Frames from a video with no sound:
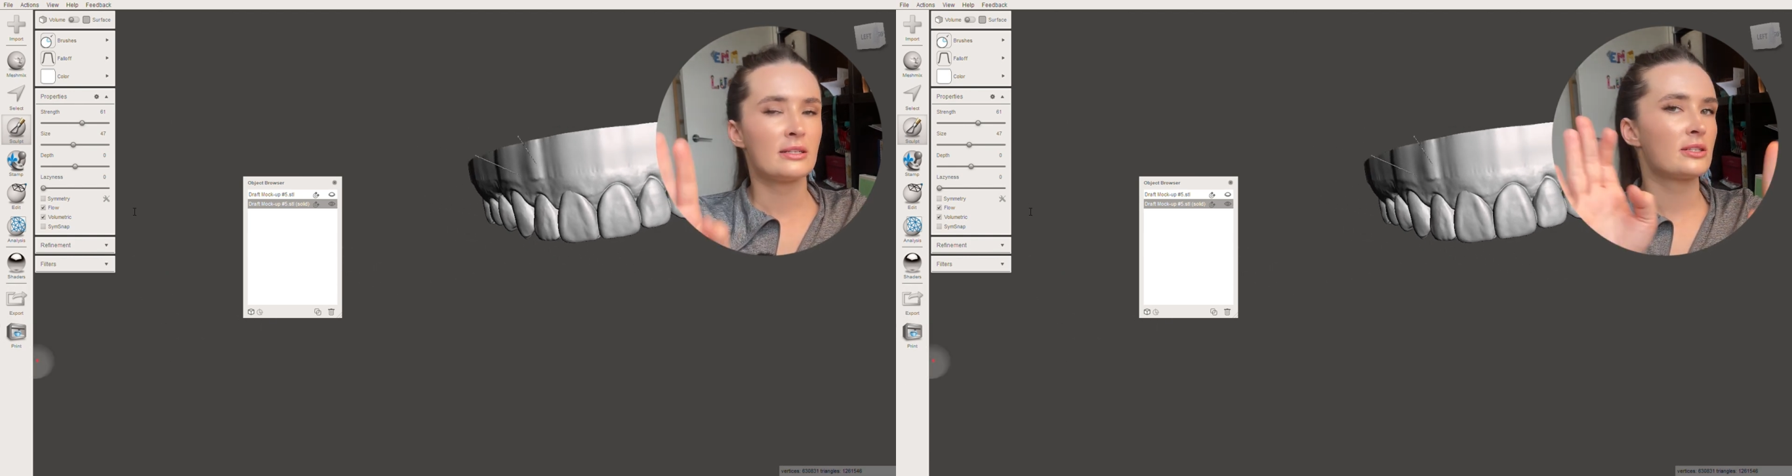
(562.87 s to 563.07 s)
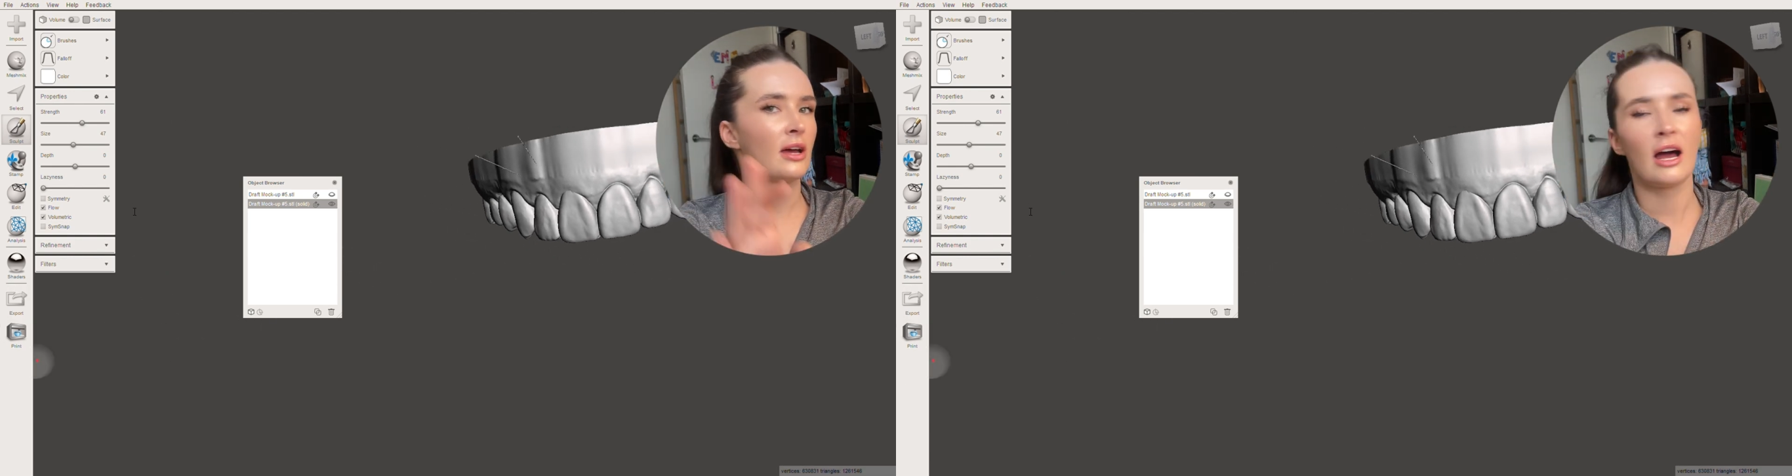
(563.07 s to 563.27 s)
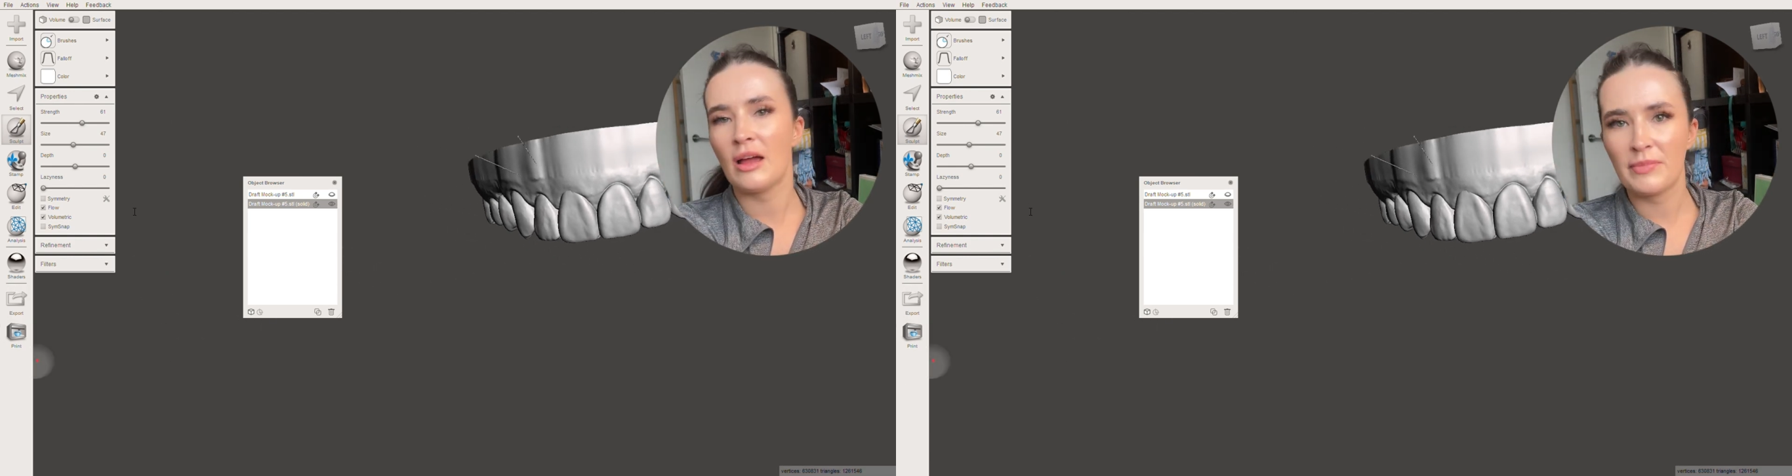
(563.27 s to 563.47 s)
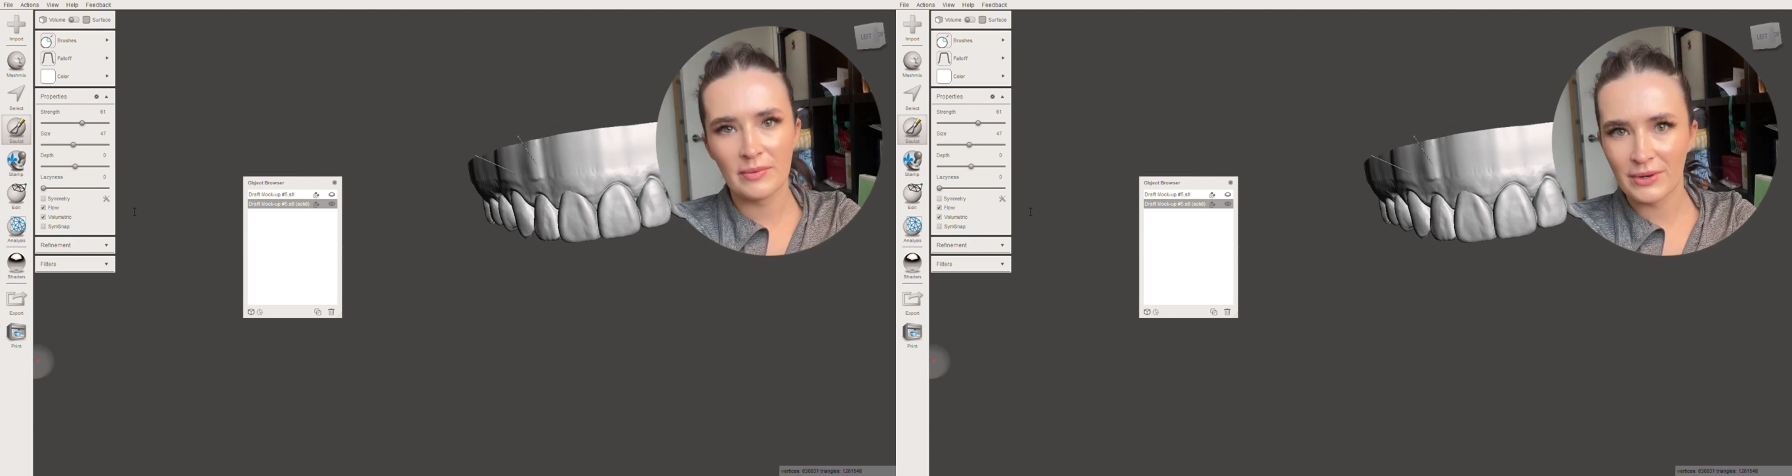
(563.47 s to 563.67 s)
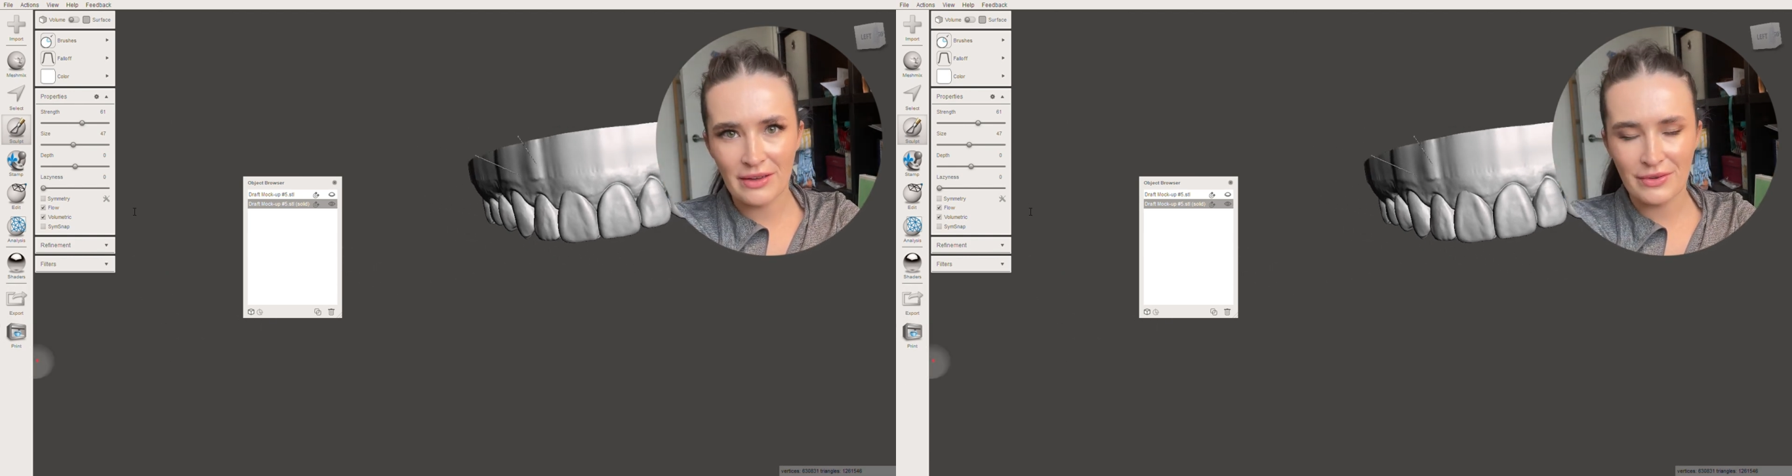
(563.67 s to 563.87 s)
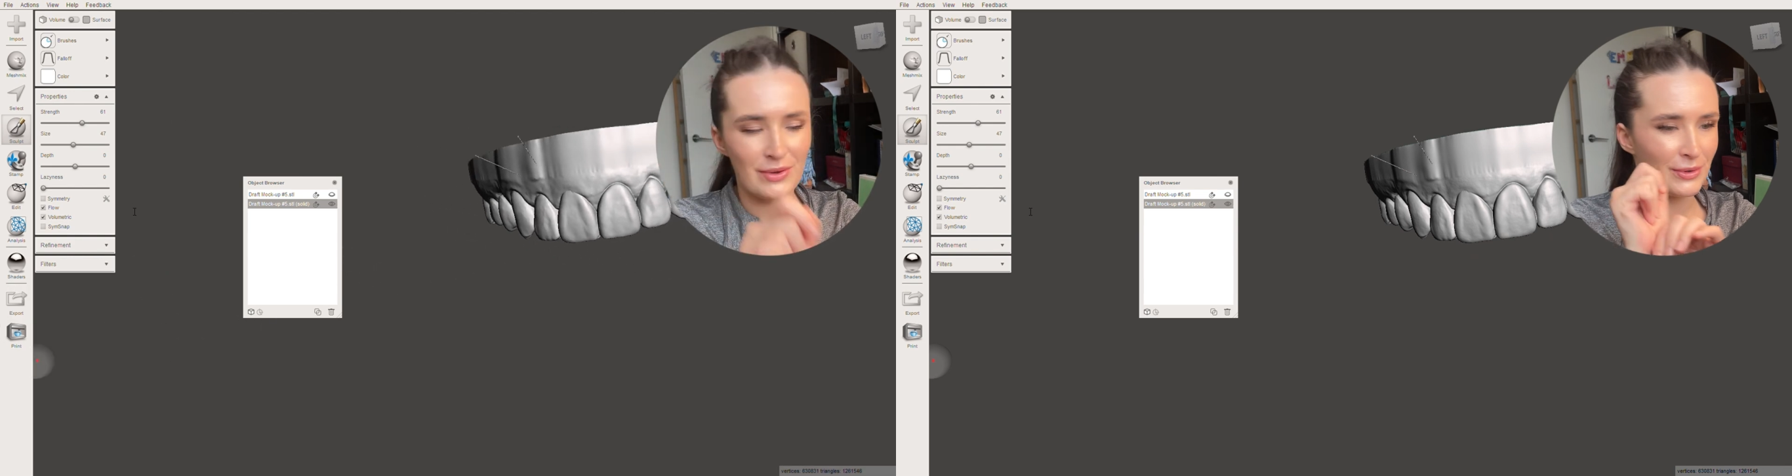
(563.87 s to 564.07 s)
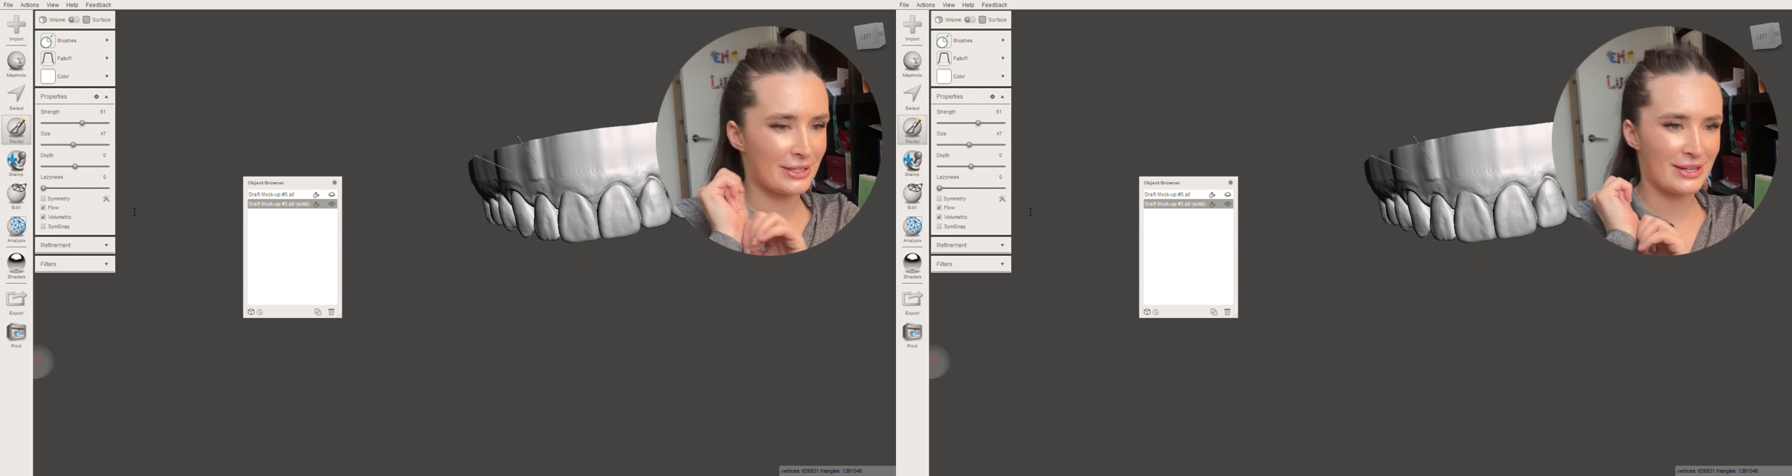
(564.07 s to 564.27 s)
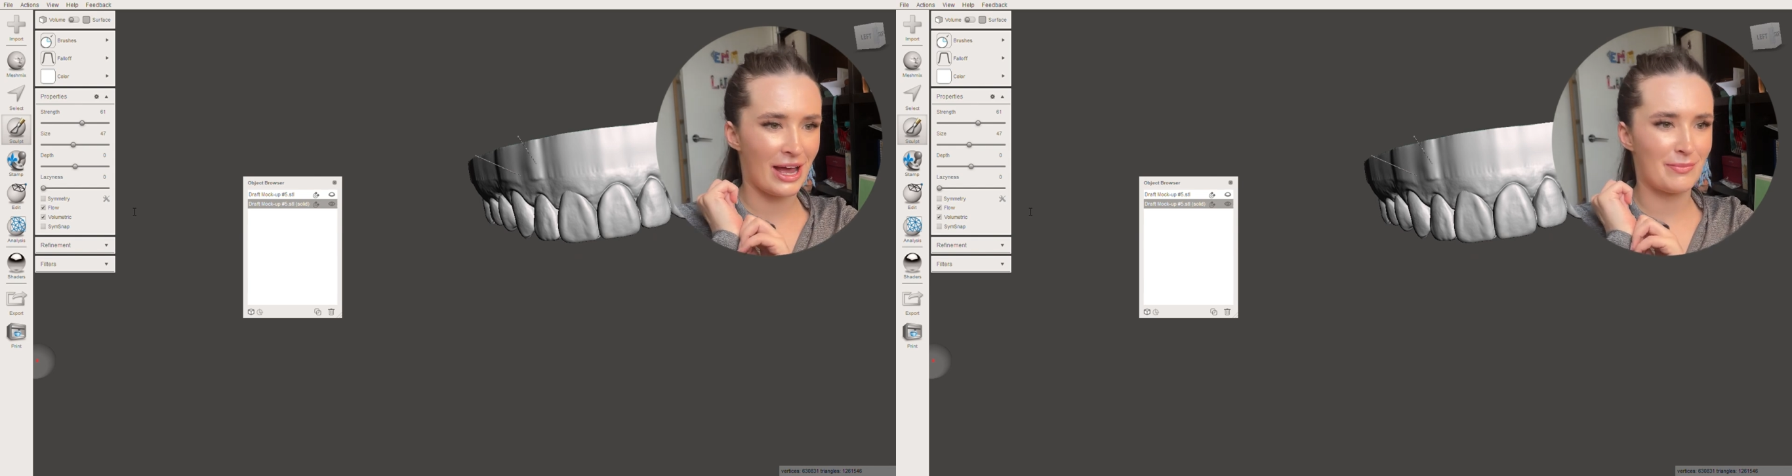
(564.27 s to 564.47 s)
type in whatever you want to
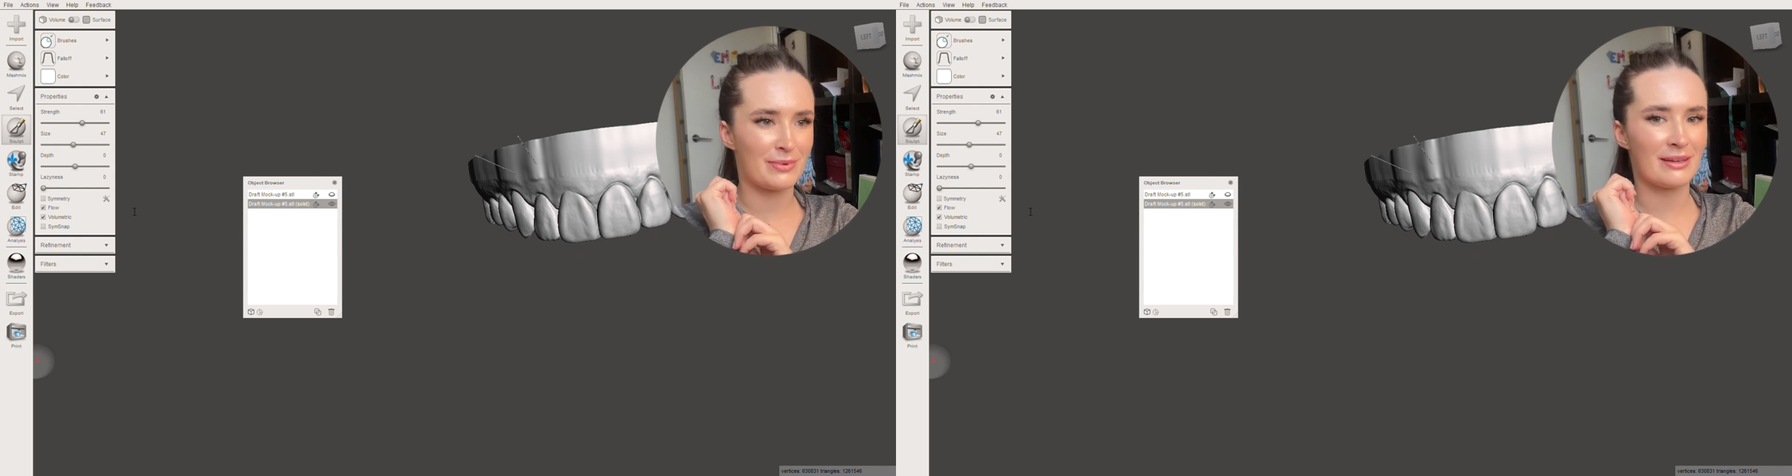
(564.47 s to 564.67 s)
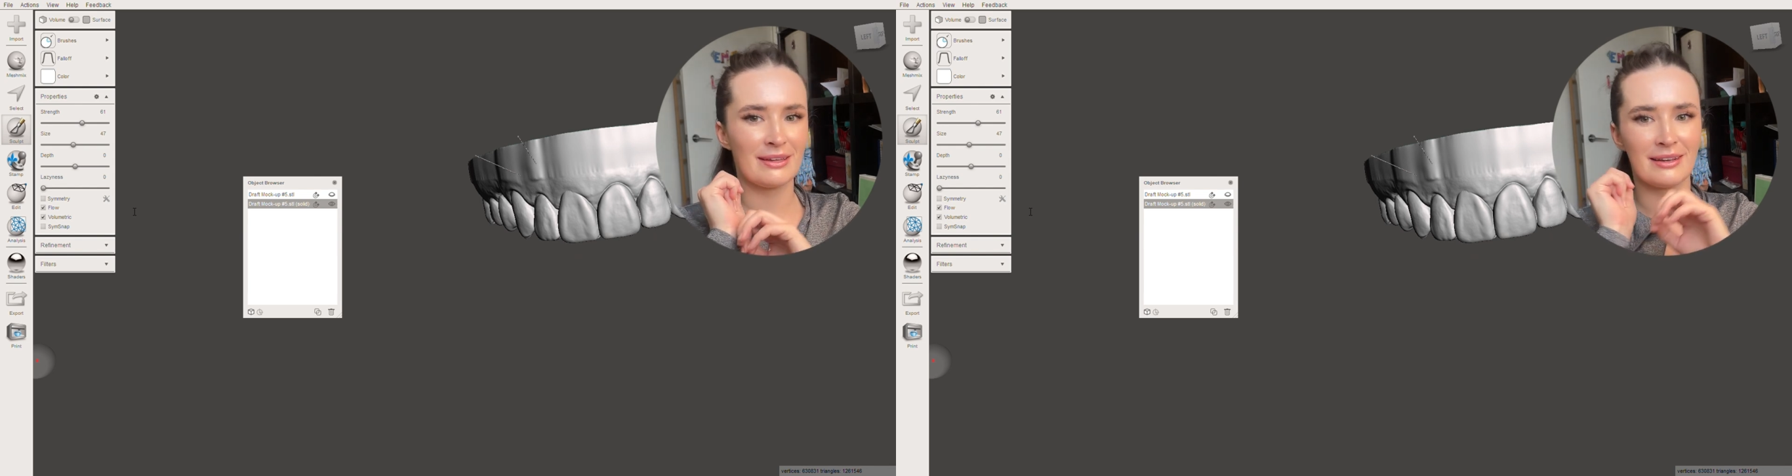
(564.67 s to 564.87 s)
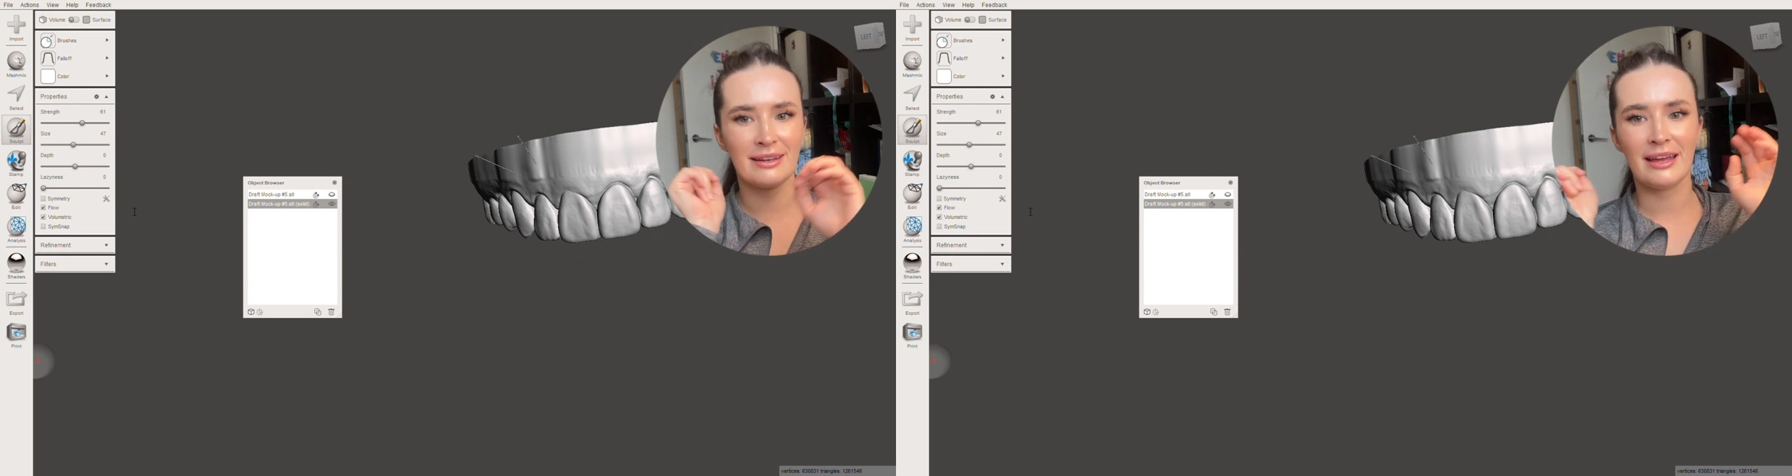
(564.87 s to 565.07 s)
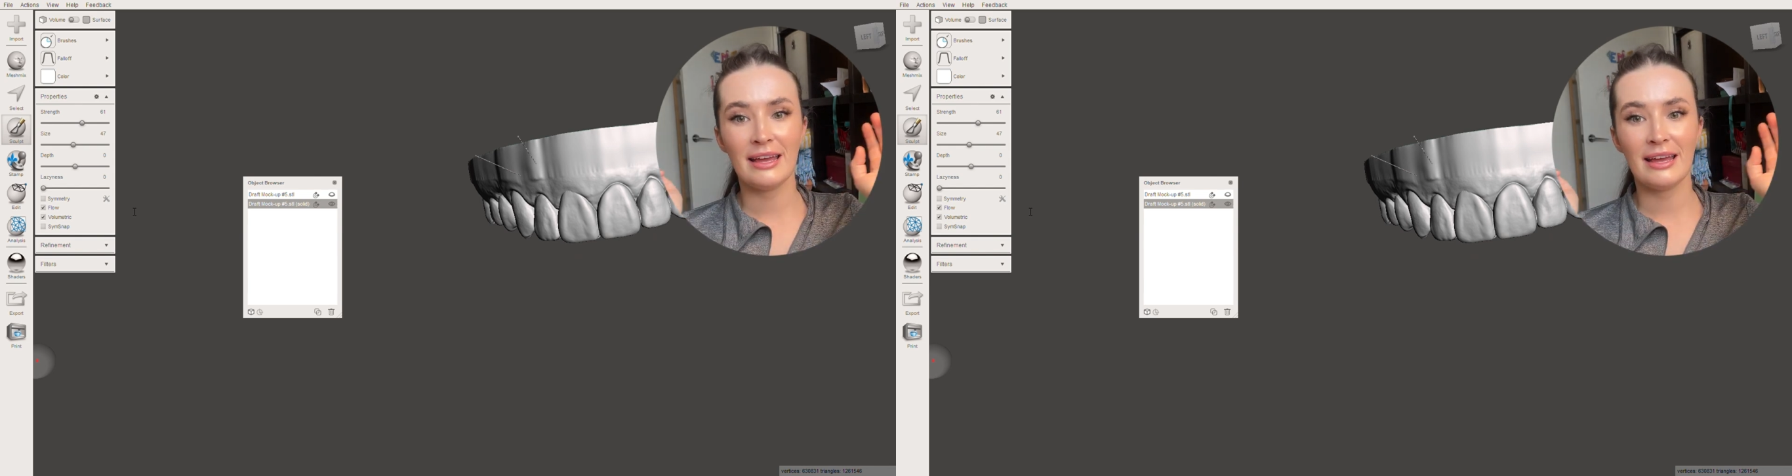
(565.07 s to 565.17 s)
type in.